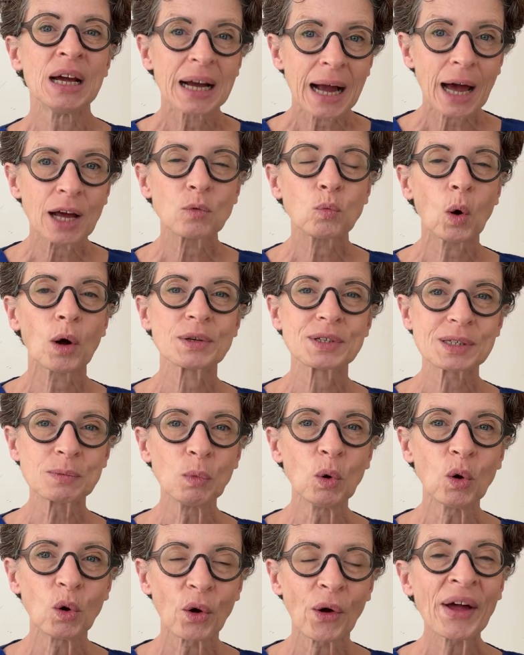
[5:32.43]
And what's
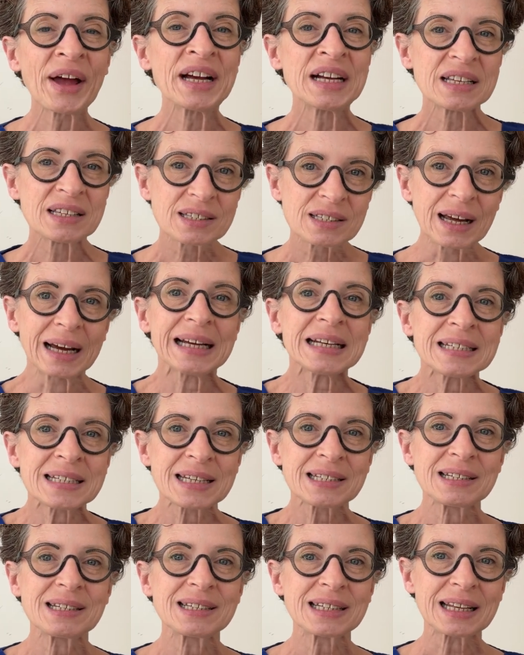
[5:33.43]
more,
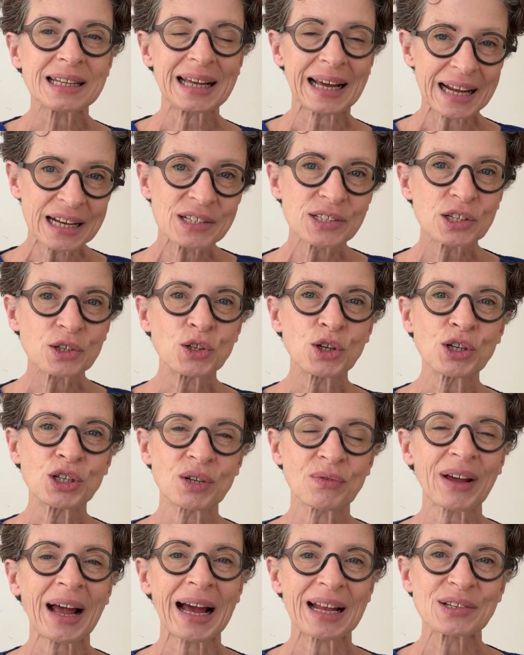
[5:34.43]
scientists at the Institute
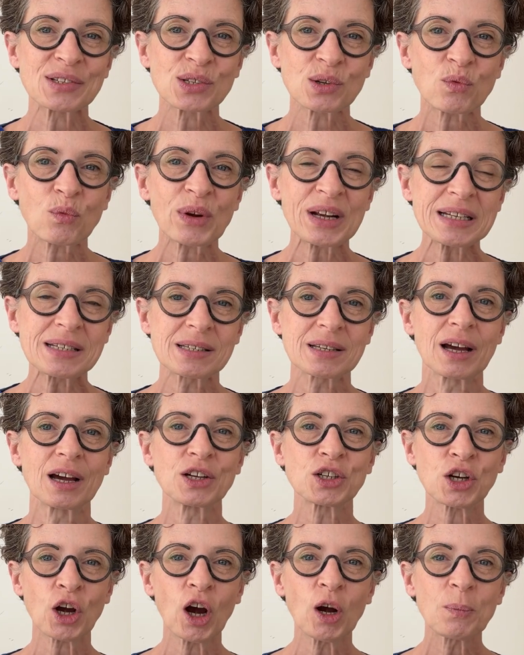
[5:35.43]
of Cancer
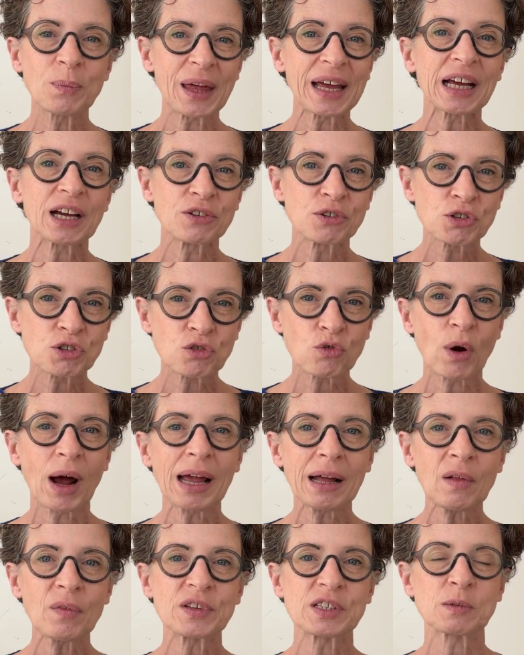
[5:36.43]
Research hope they can
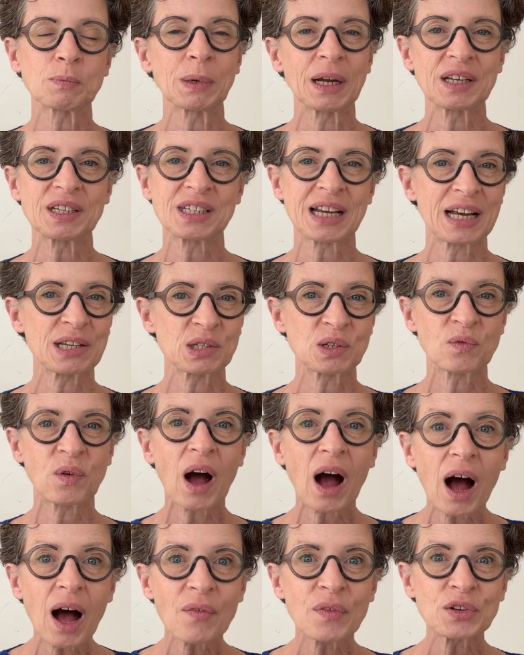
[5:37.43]
trial this blood test
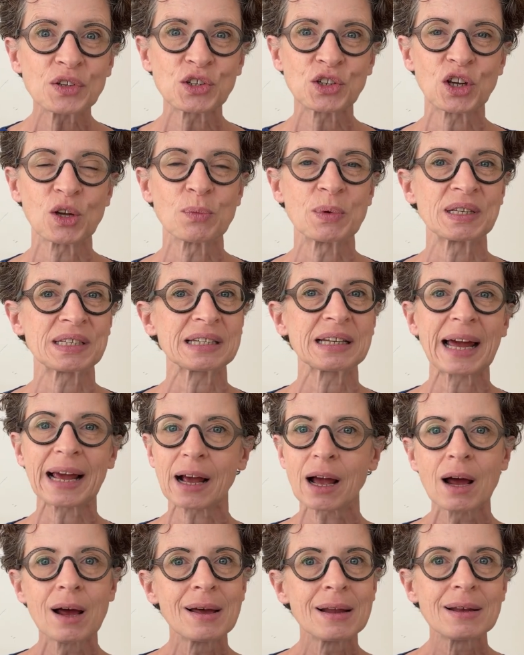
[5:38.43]
for other tumours
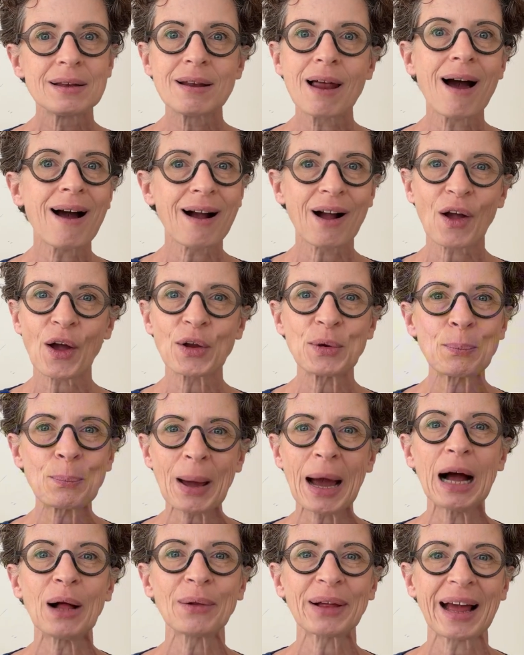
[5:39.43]
like lung and
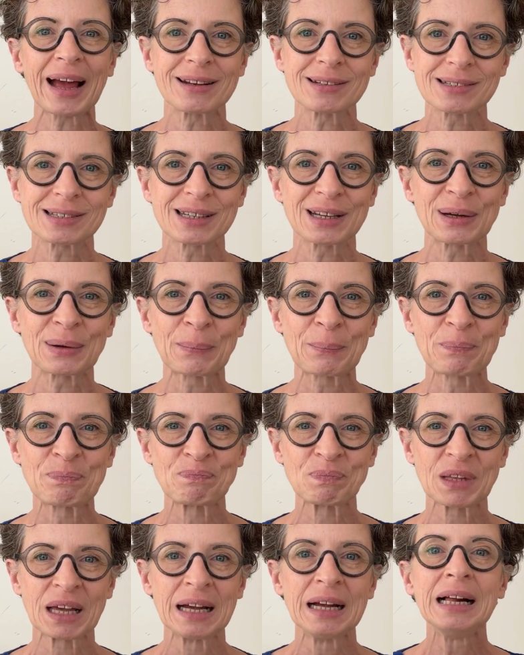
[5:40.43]
bowel cancer.
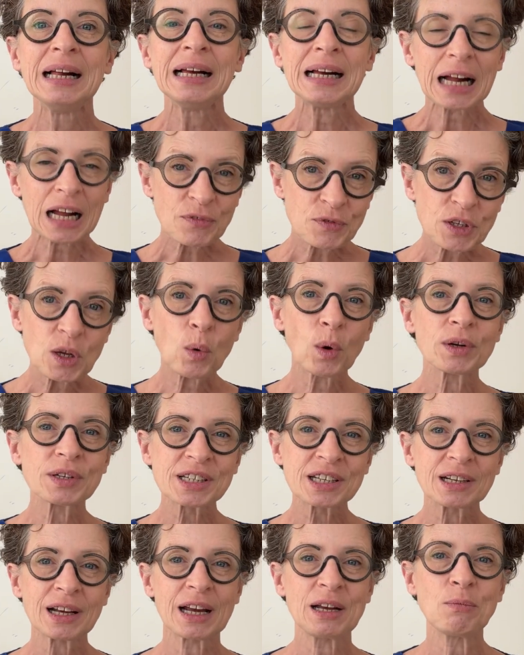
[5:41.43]
If you want
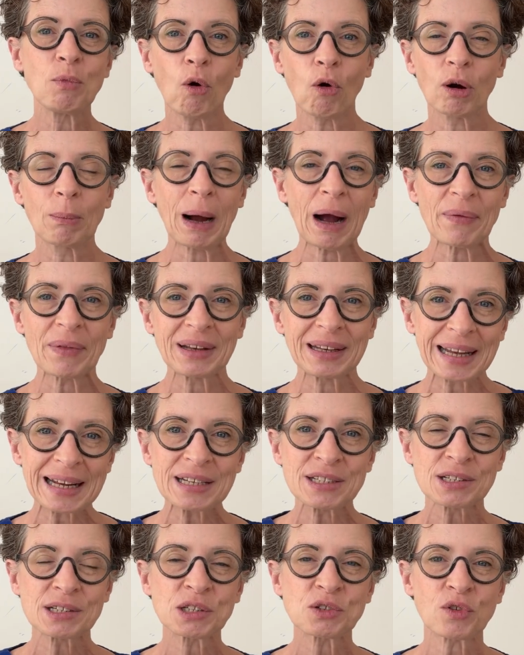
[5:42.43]
to learn more about the
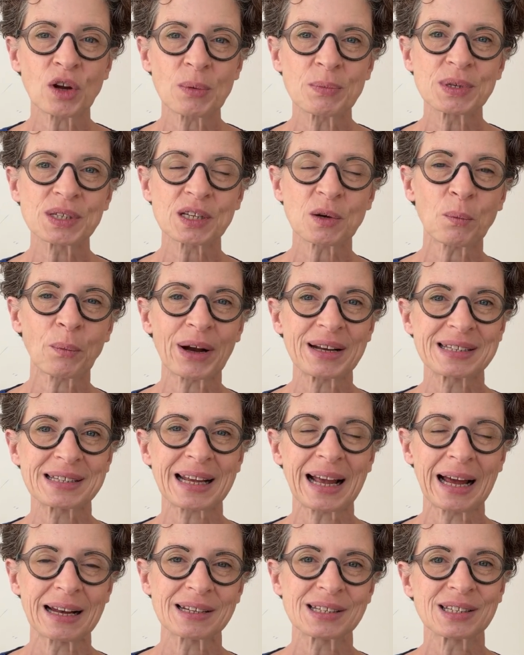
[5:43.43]
latest treatments in breast
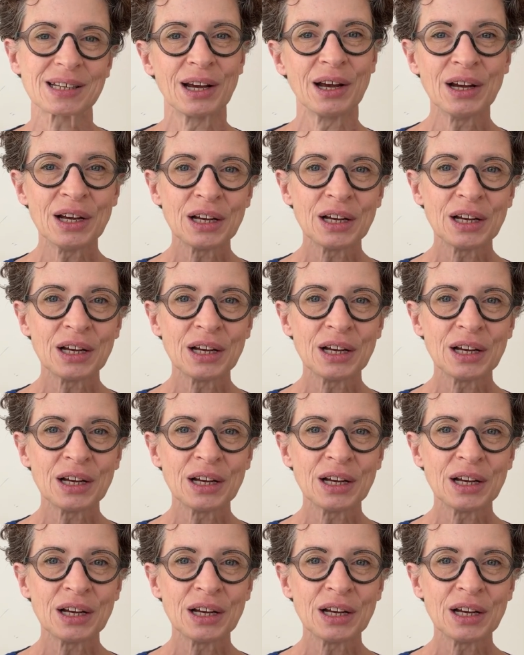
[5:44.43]
cancer,